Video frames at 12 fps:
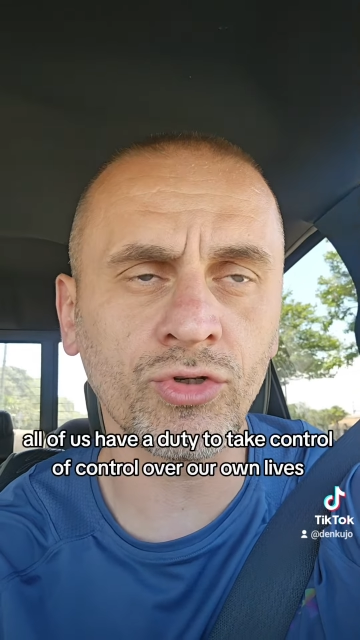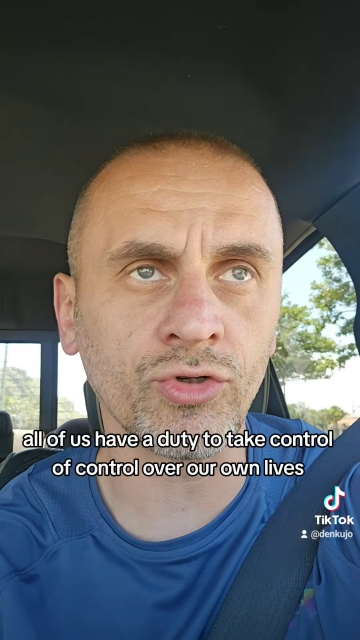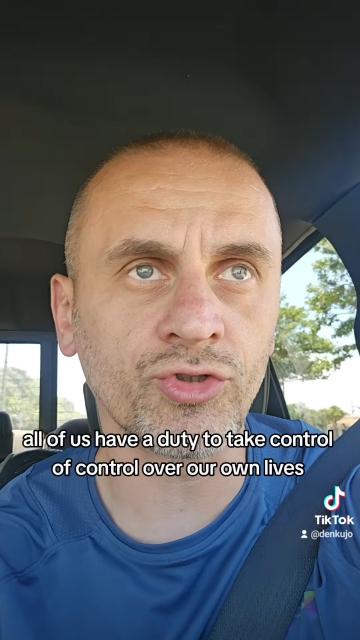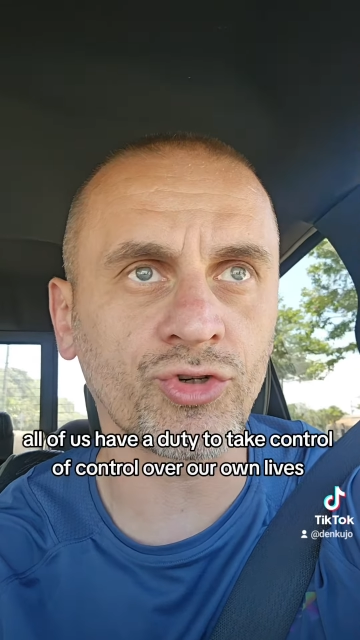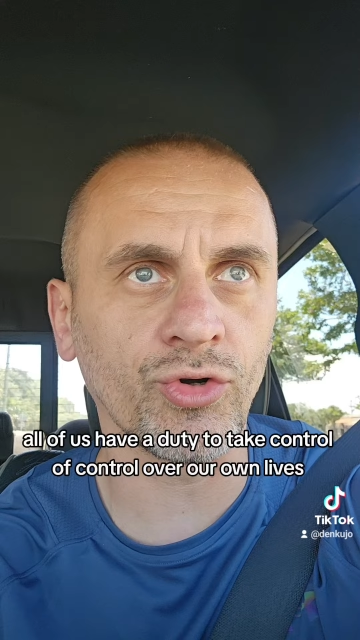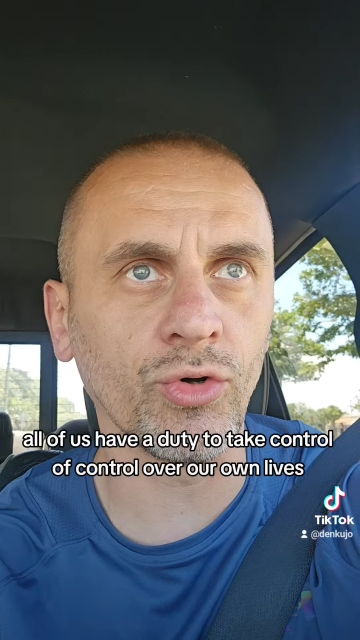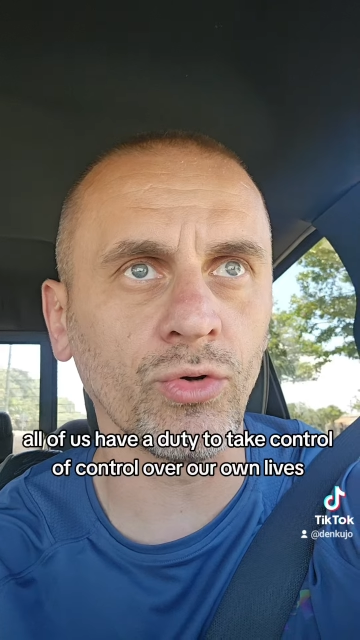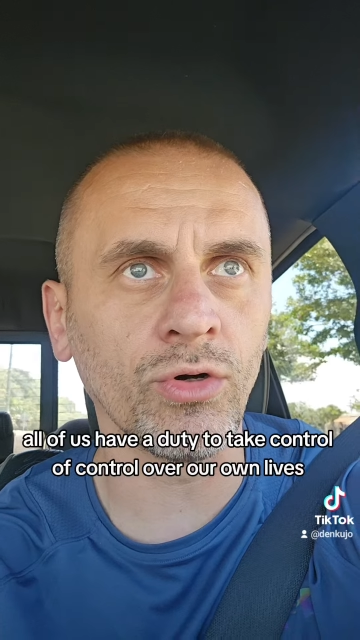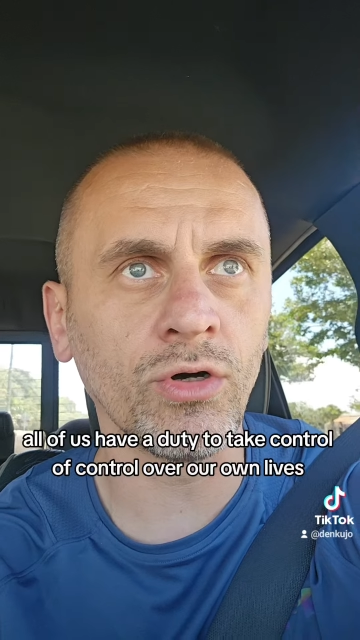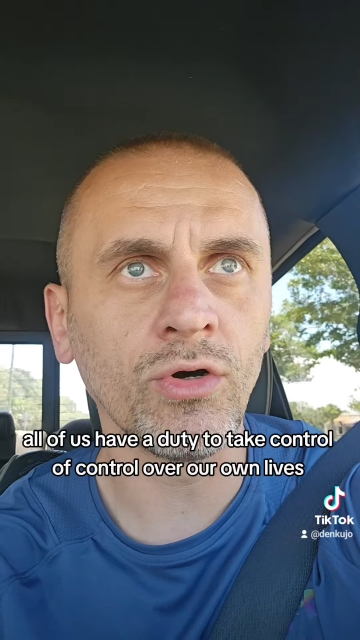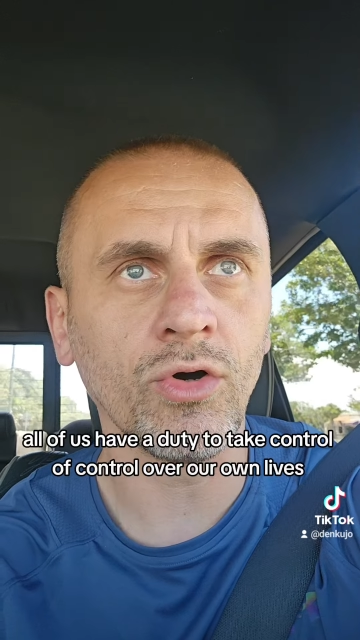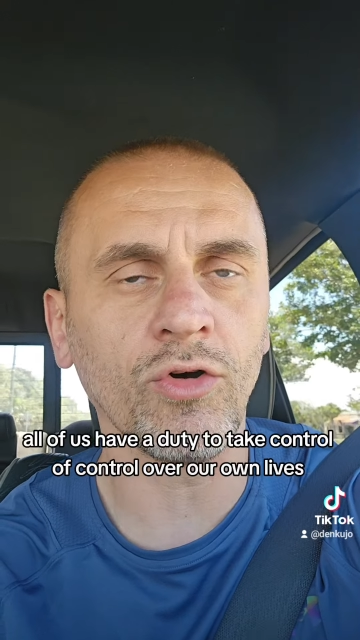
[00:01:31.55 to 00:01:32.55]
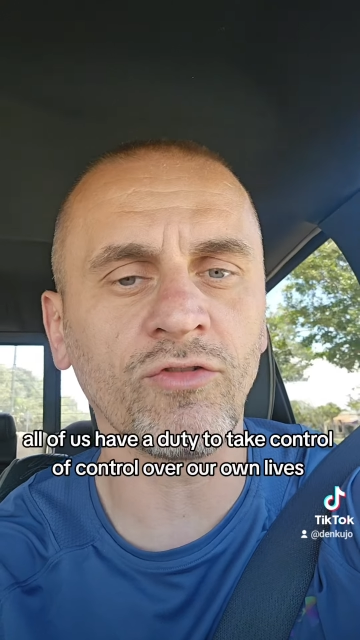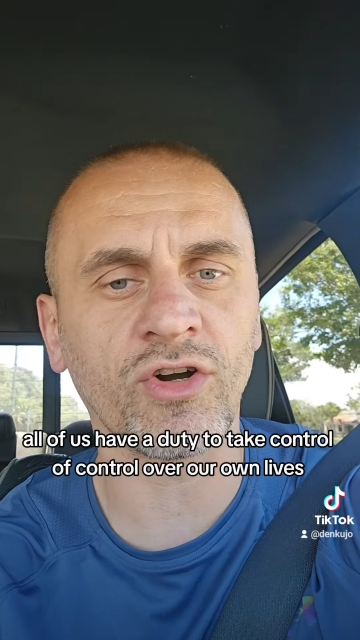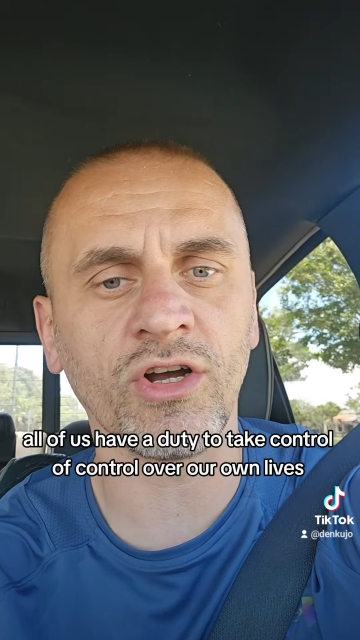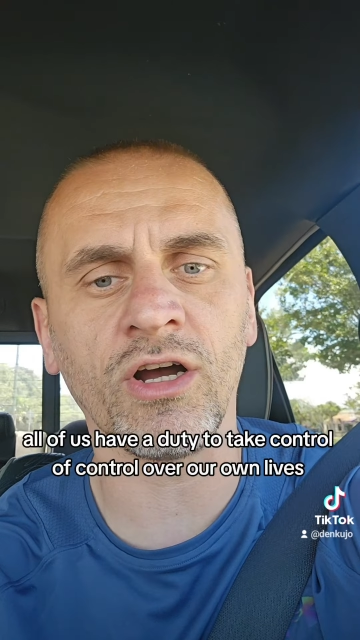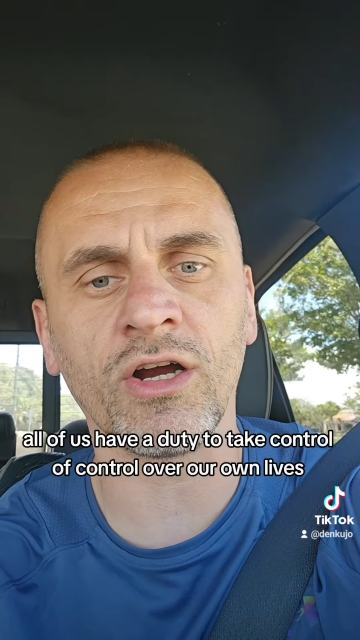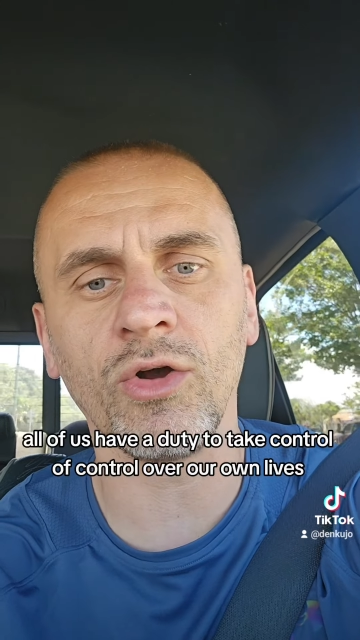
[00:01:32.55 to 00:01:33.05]
control
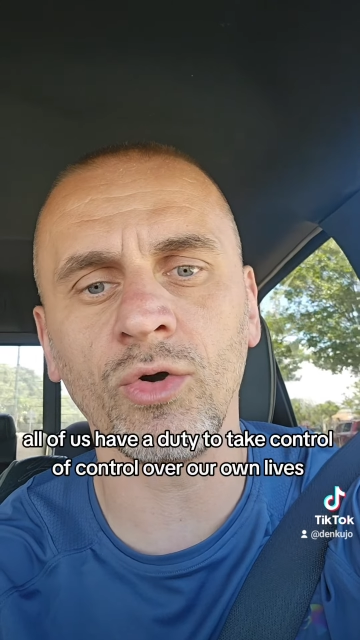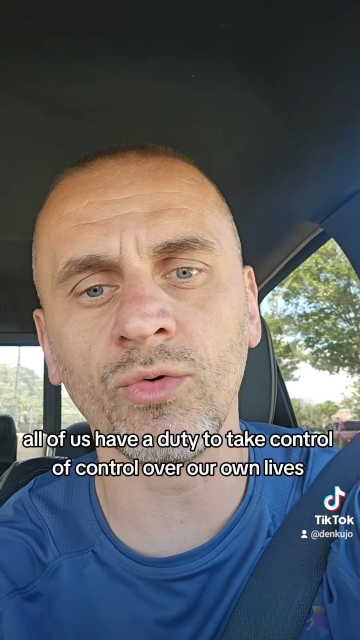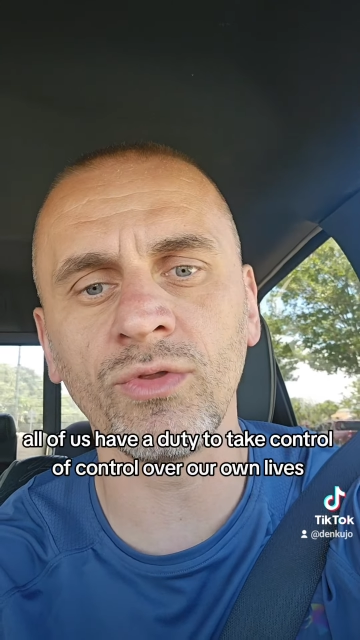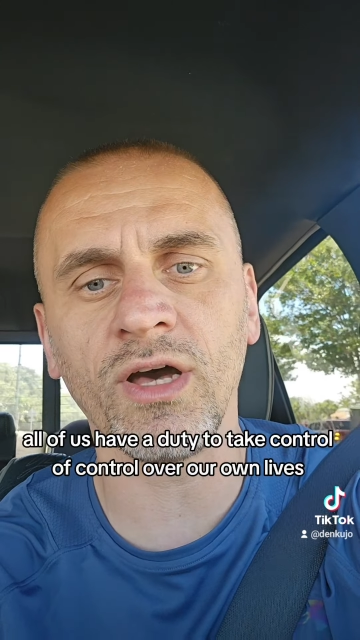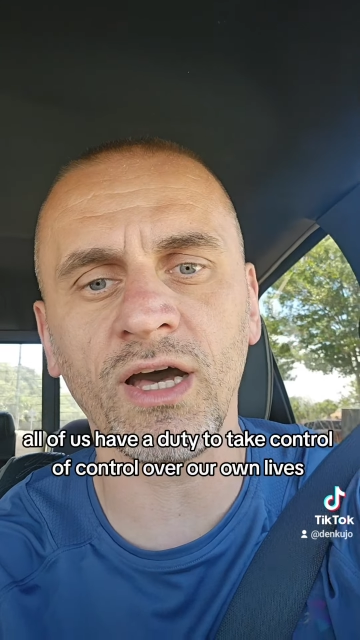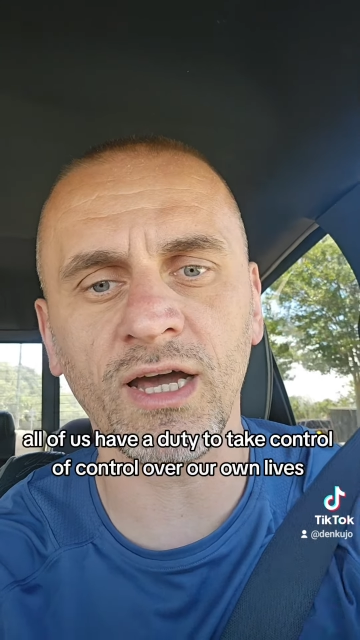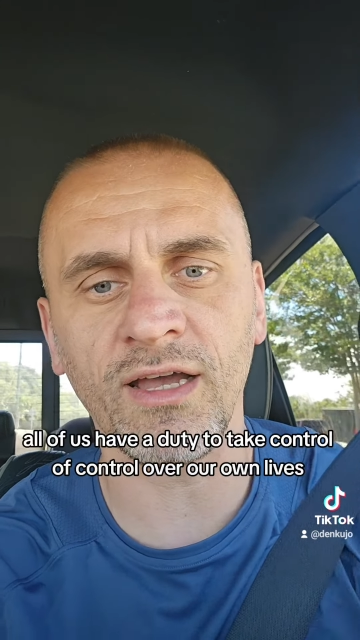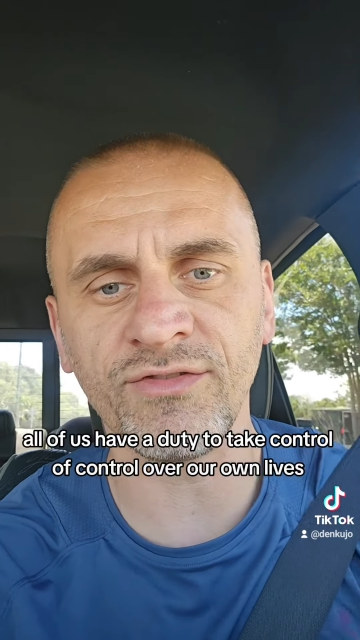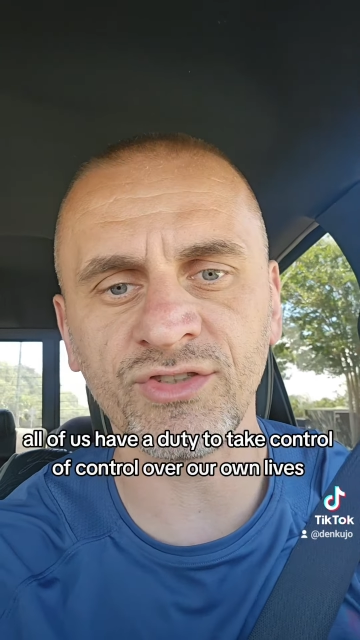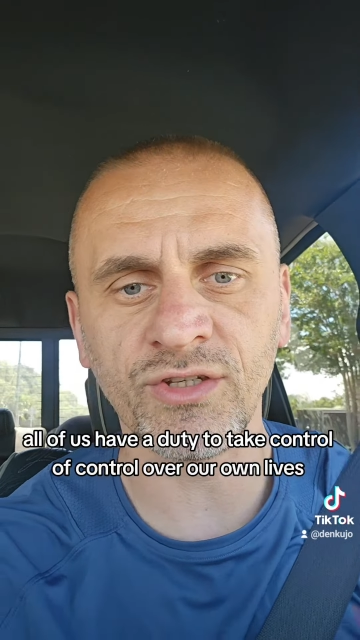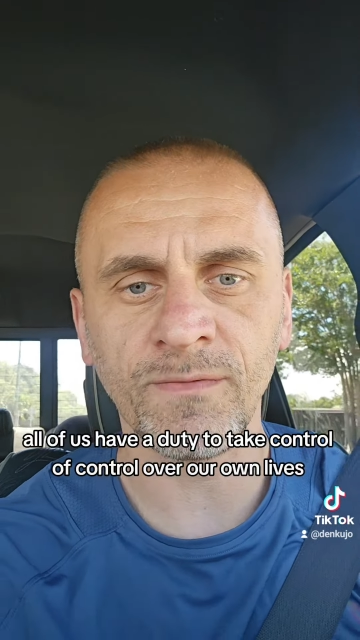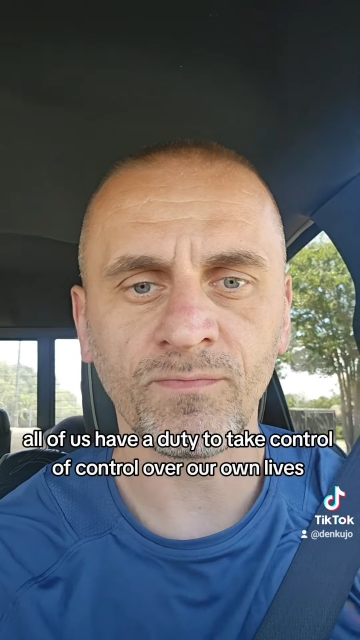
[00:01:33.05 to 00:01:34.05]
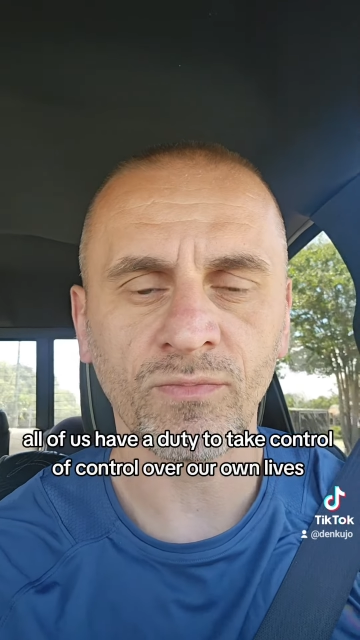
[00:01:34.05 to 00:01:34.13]
over our own lives